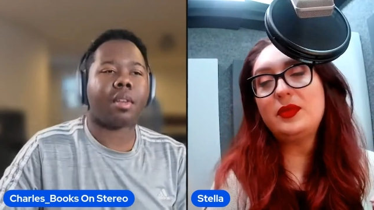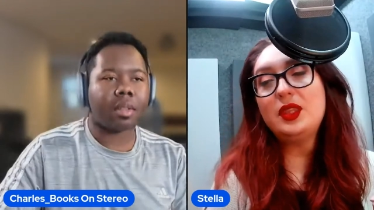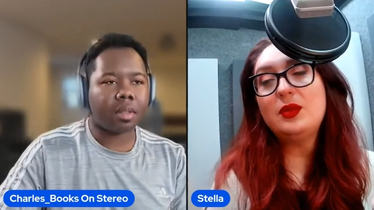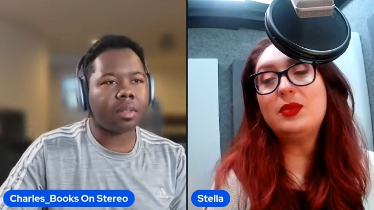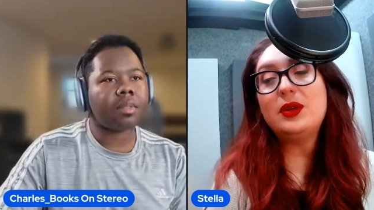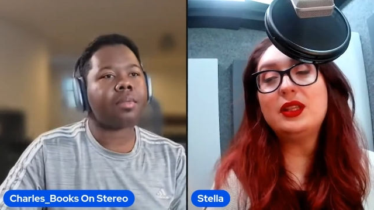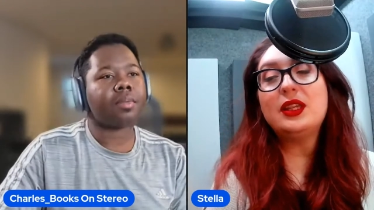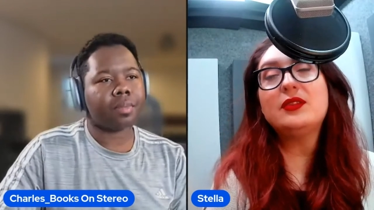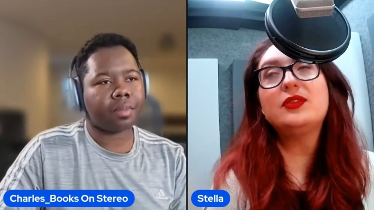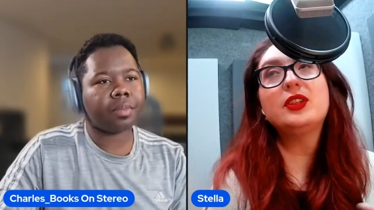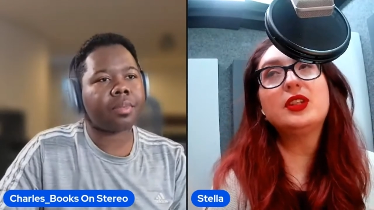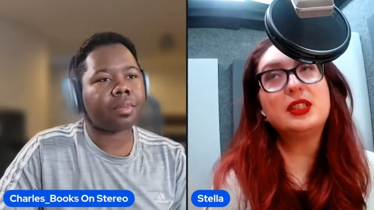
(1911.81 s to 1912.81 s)
Speaker 1: But like
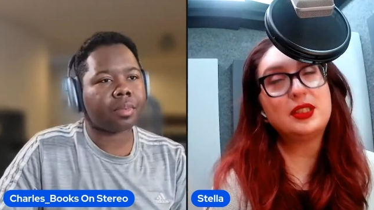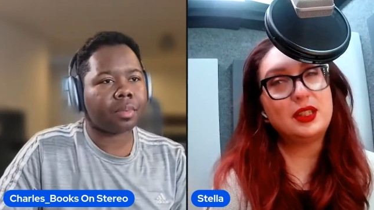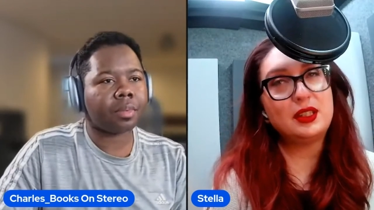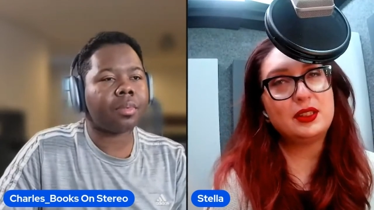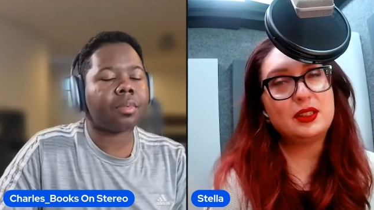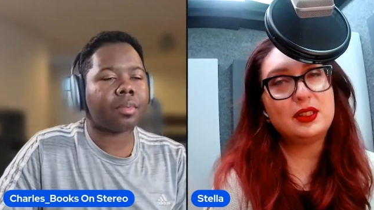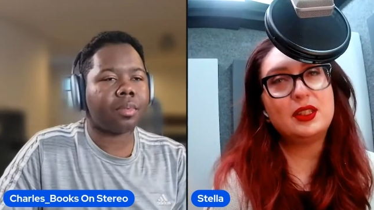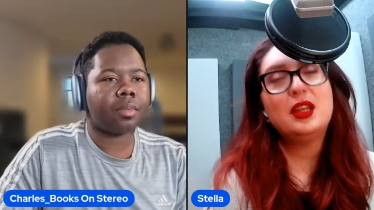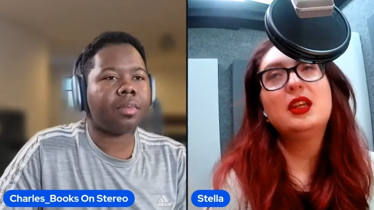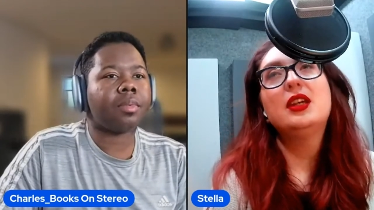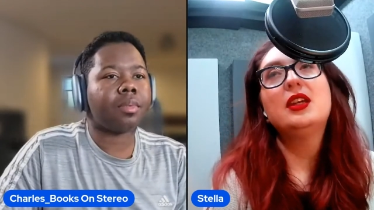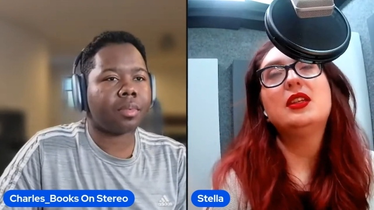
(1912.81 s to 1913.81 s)
for instance,
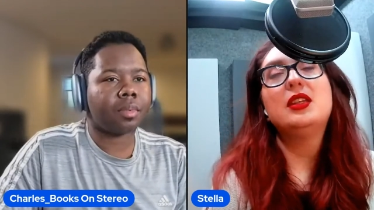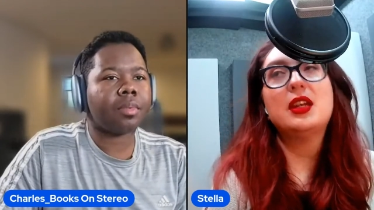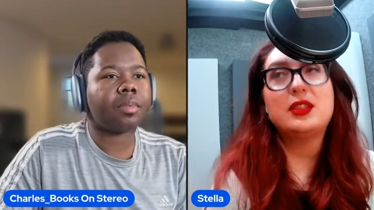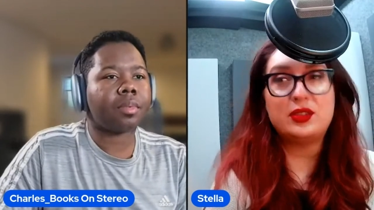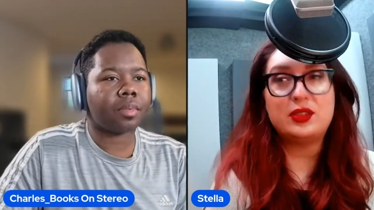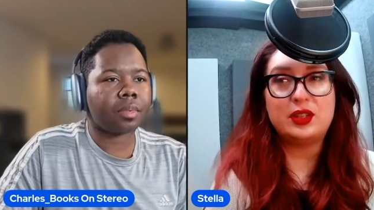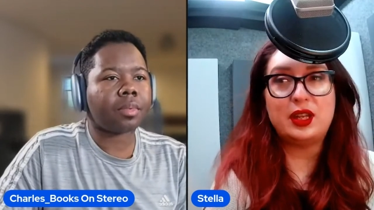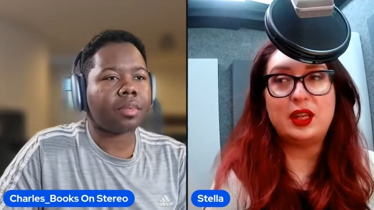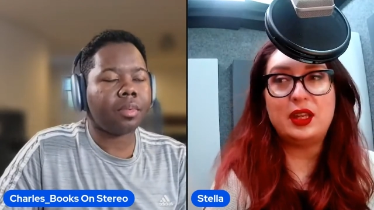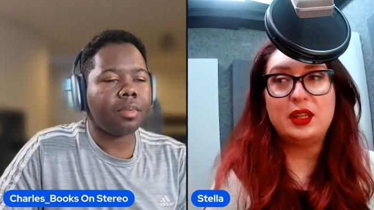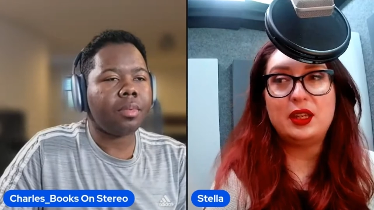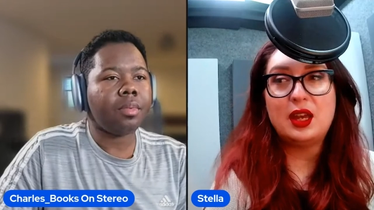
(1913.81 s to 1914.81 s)

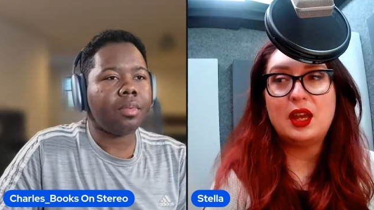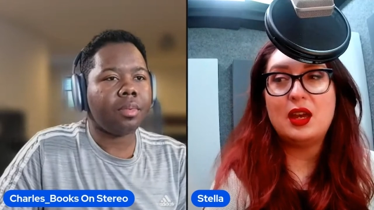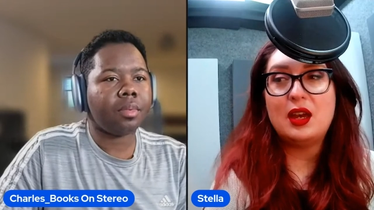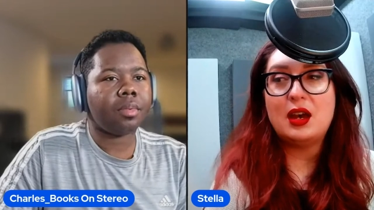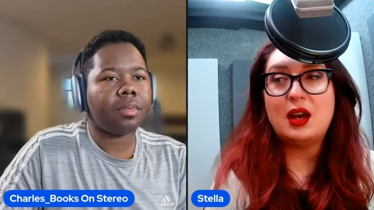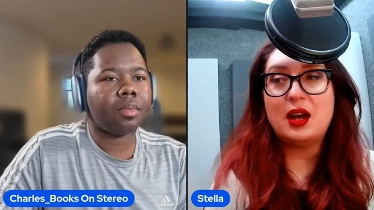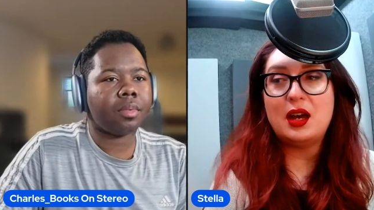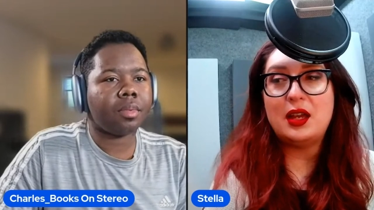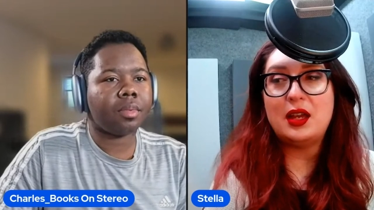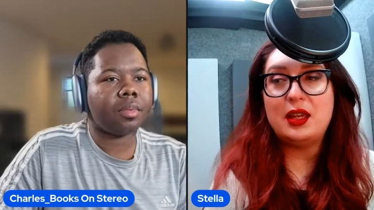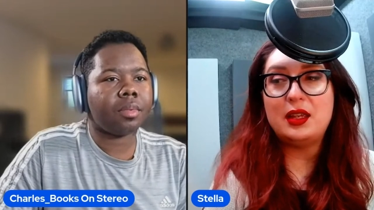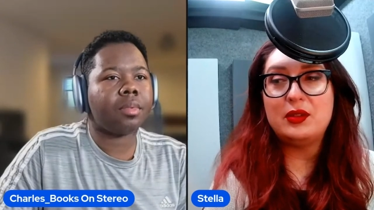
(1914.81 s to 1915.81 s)
yesterday
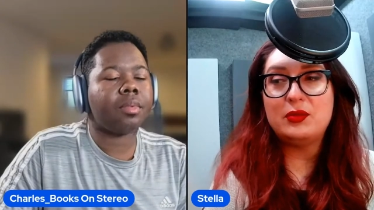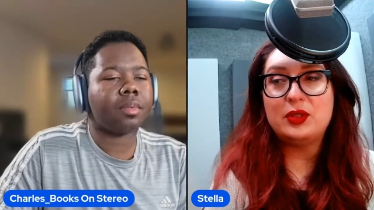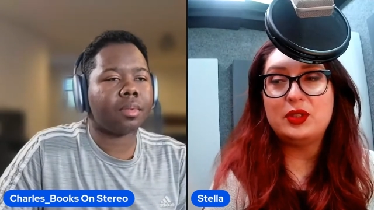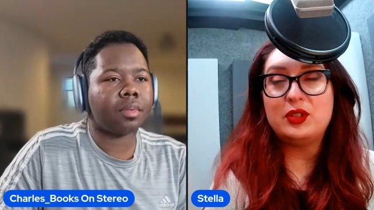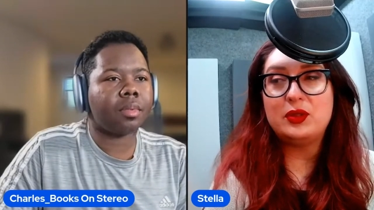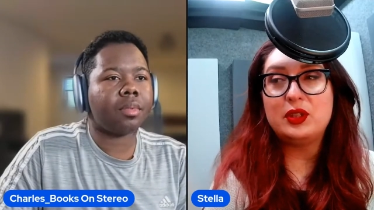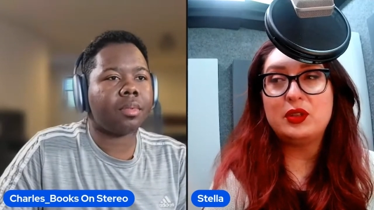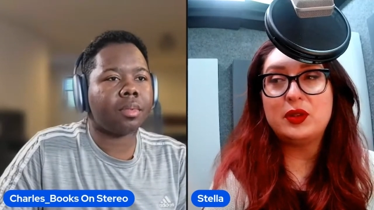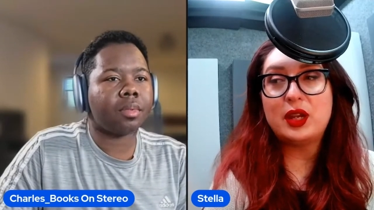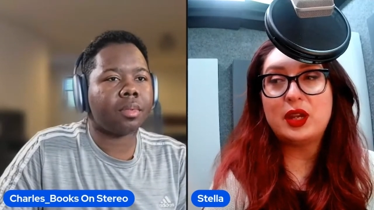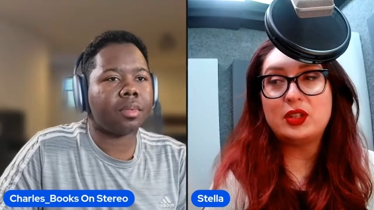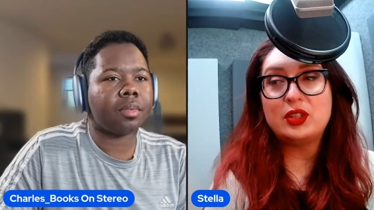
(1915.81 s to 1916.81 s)
I was doing
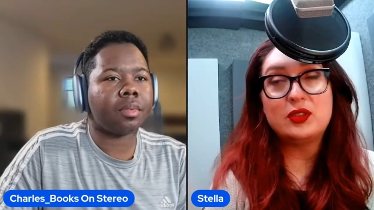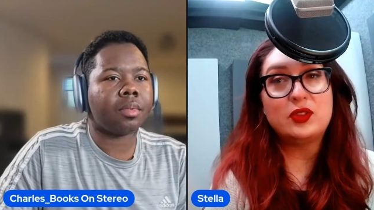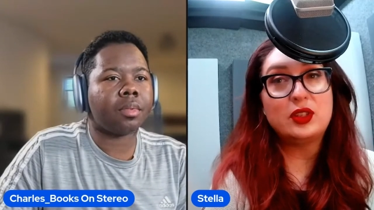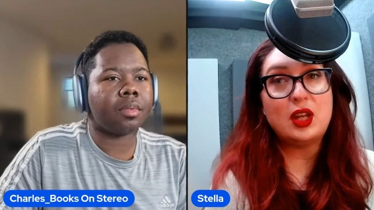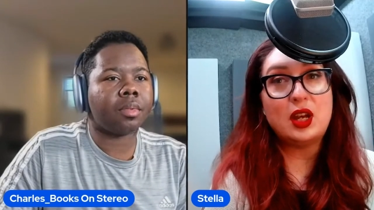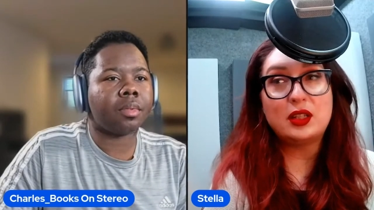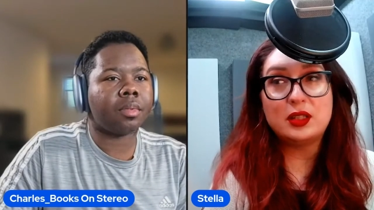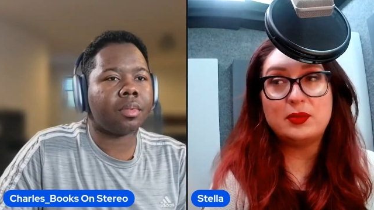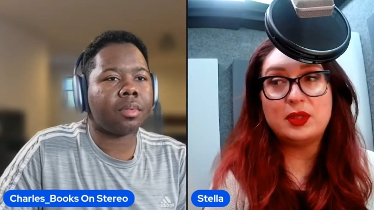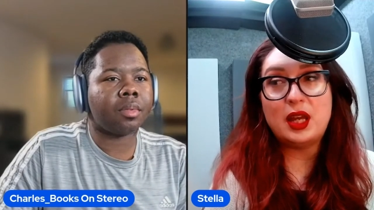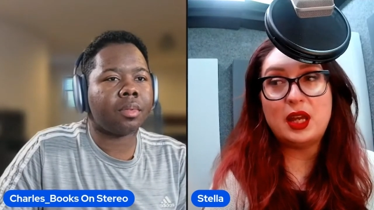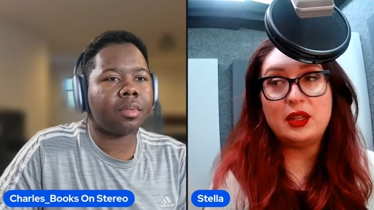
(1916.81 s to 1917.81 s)
corrections for Locked Up
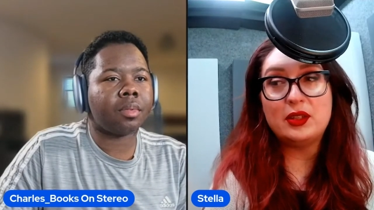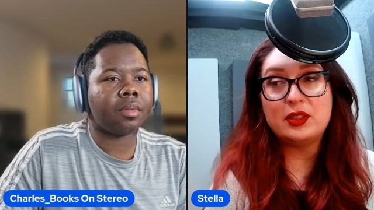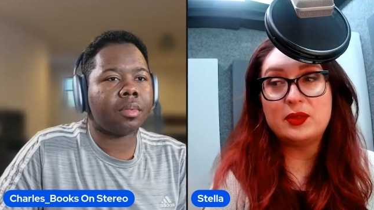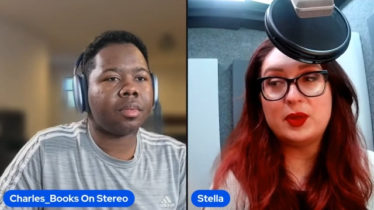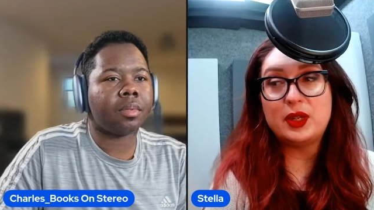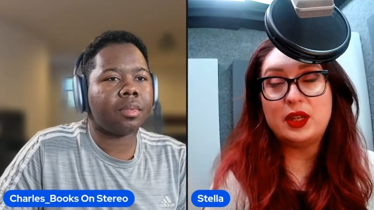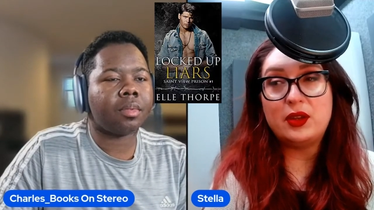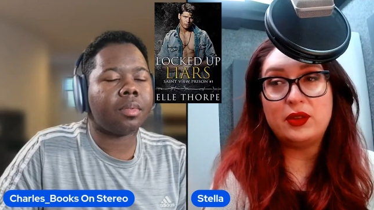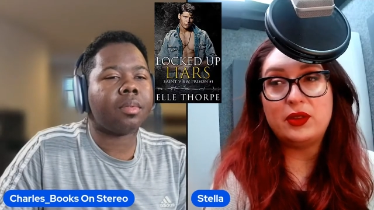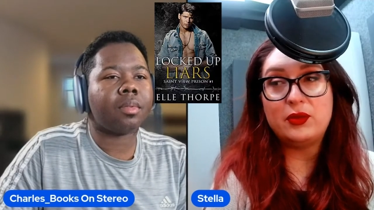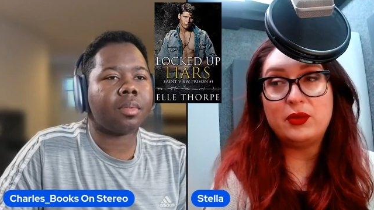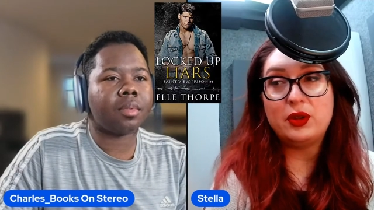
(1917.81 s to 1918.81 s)
Liars by Elle
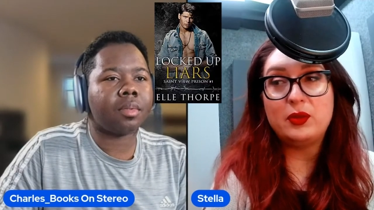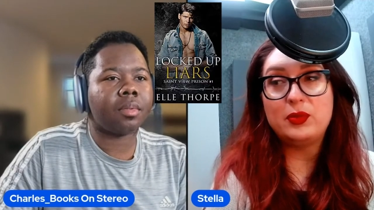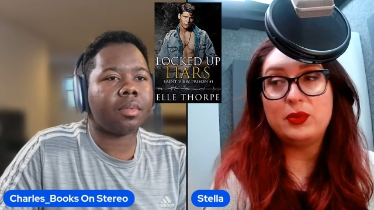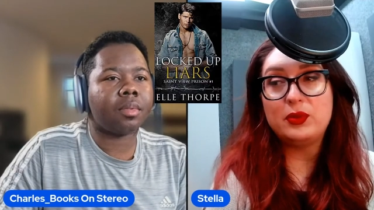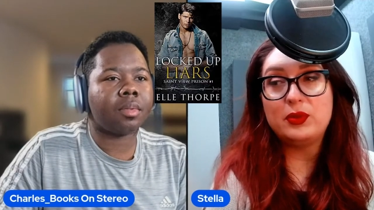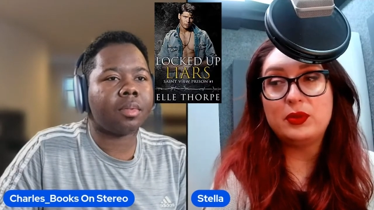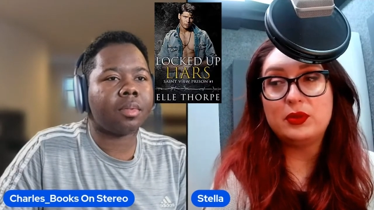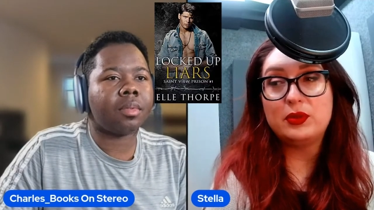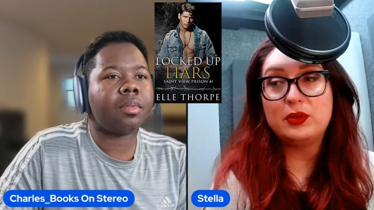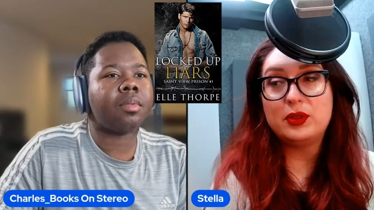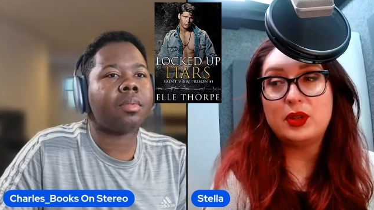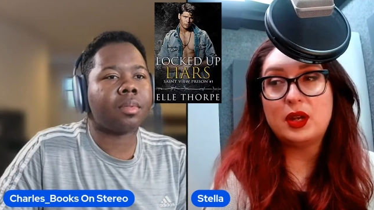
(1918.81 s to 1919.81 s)
Thorpe,
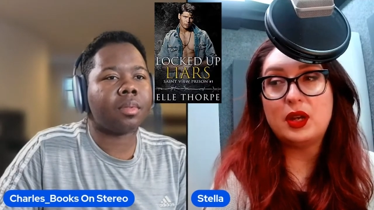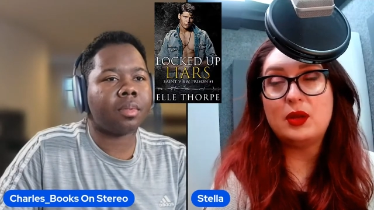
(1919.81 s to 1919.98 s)
um,